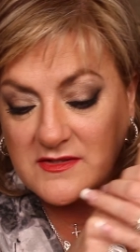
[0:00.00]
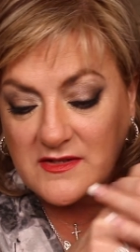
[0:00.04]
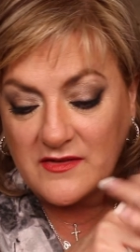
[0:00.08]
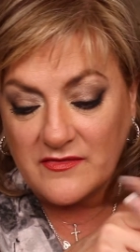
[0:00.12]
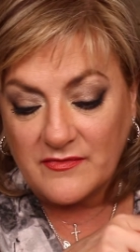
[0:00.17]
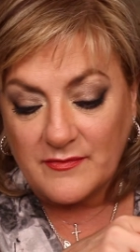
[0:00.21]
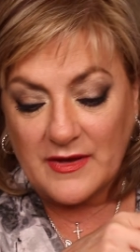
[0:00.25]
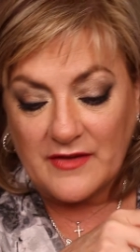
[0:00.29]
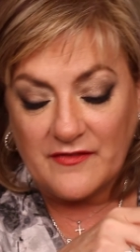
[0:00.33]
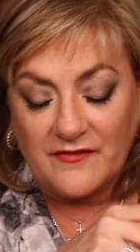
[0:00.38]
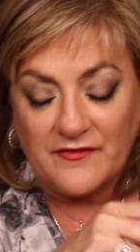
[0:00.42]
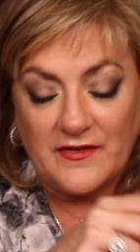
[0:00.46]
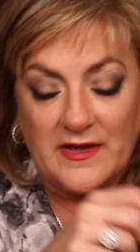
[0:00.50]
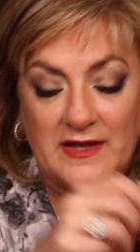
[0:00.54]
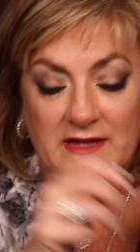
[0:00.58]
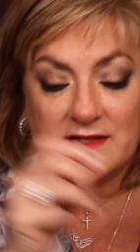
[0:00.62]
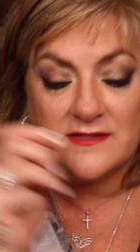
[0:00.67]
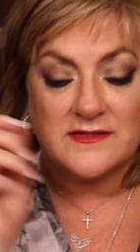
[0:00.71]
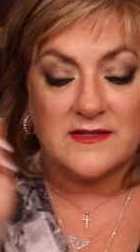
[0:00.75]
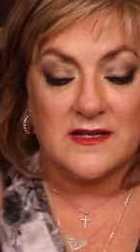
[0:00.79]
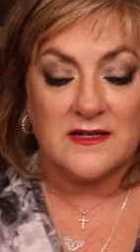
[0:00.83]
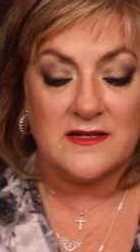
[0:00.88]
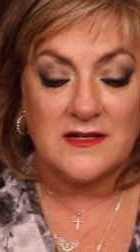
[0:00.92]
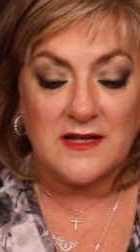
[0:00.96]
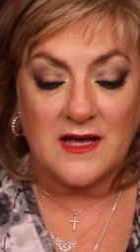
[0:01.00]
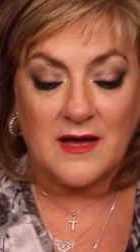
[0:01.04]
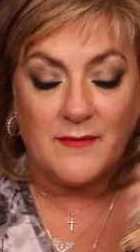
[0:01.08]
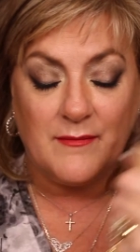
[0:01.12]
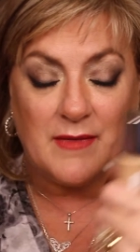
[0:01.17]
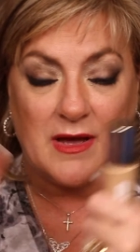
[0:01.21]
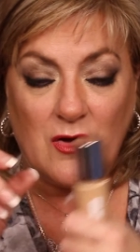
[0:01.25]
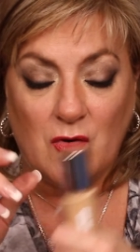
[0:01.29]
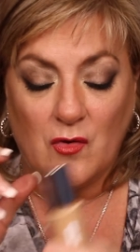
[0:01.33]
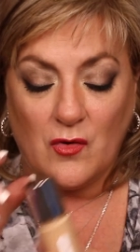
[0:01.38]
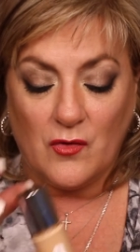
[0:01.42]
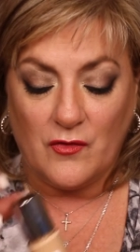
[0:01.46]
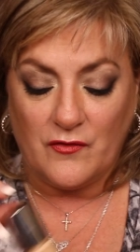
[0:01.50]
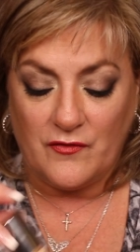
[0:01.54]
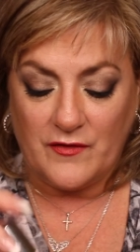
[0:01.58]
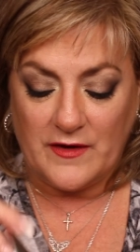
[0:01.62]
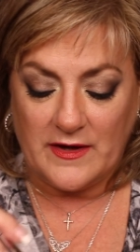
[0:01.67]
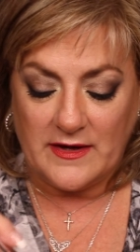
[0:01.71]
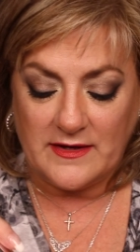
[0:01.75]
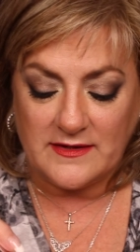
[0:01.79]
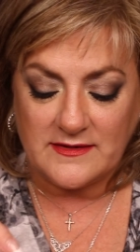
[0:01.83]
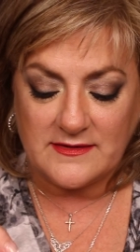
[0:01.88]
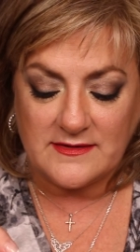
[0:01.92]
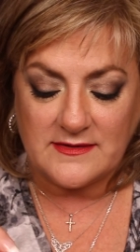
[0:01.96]
of my face and not my whole
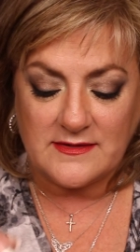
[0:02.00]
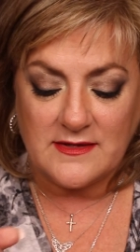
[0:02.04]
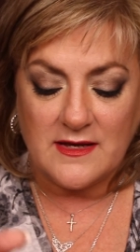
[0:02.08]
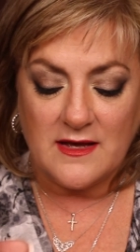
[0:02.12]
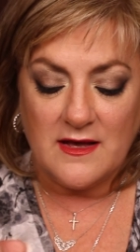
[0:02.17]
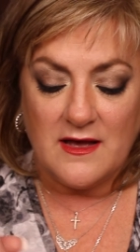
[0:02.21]
face.